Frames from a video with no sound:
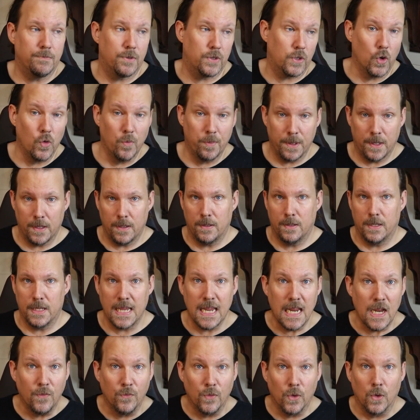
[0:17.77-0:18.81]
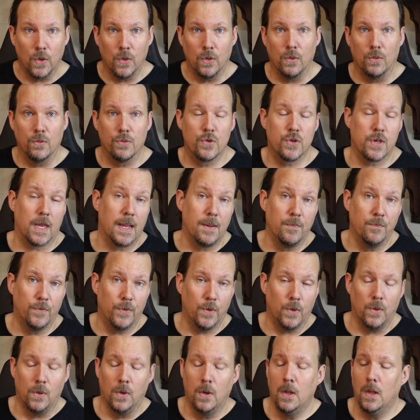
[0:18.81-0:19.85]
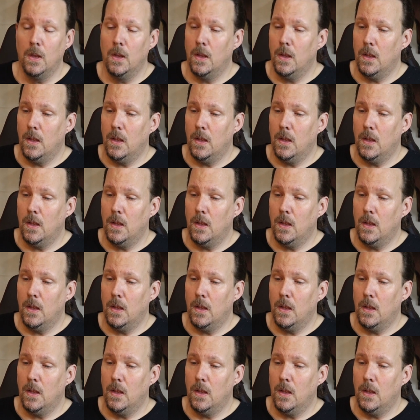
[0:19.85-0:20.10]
stupid, evil, shameful,